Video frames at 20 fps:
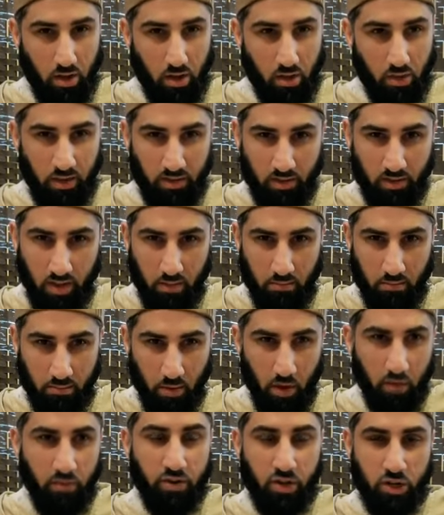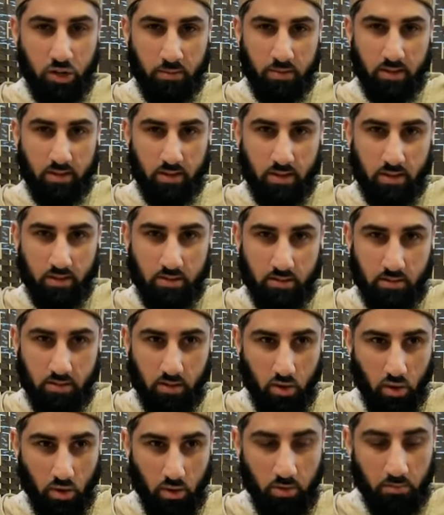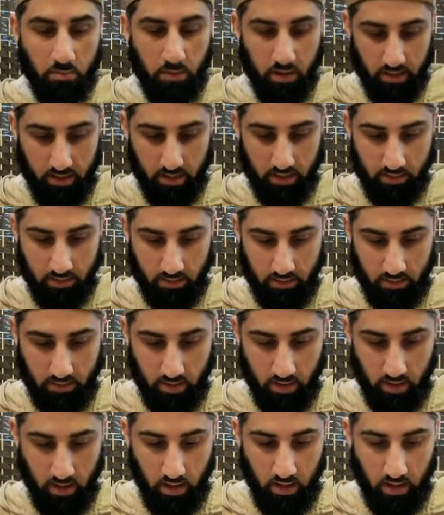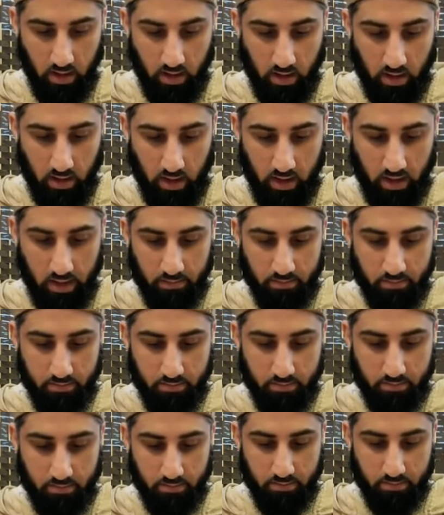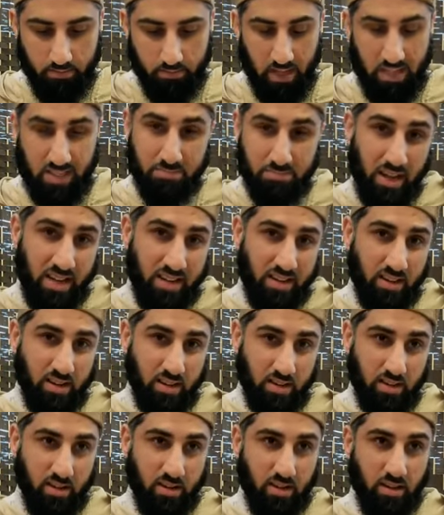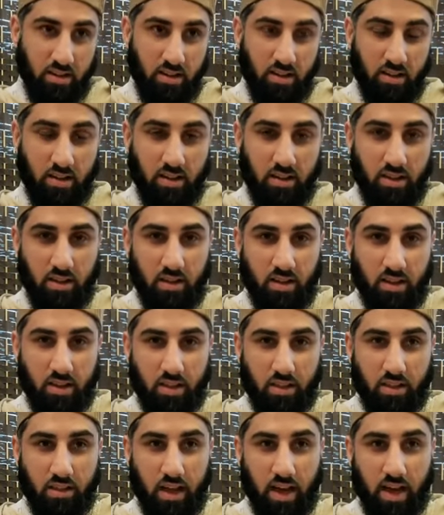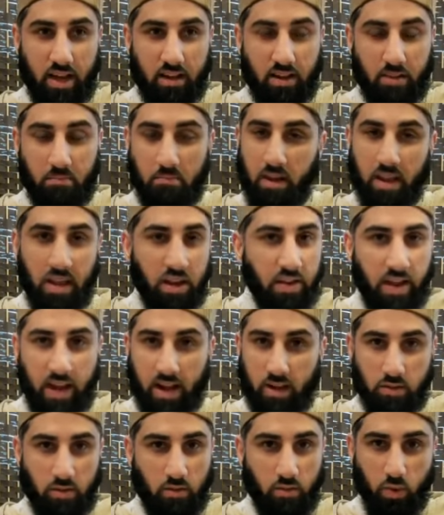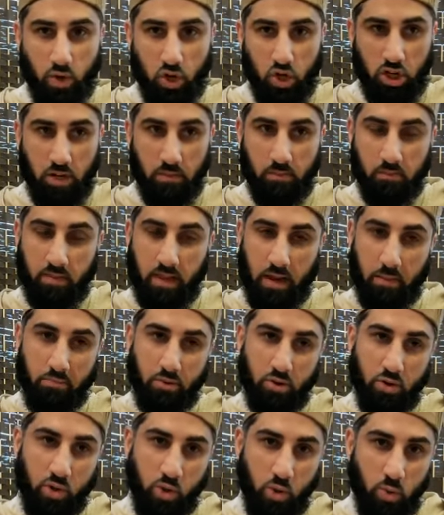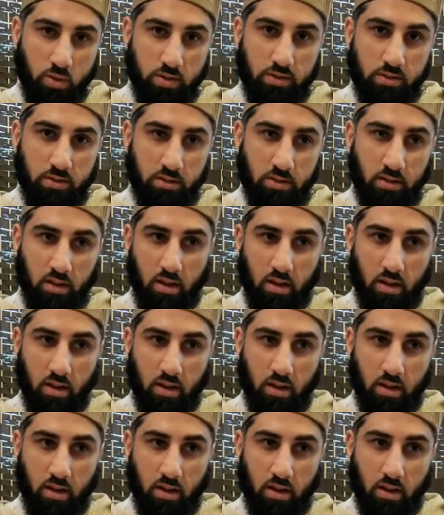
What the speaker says: this impoverishment, this, you know, humbleness, is better than many great acts of worship that produce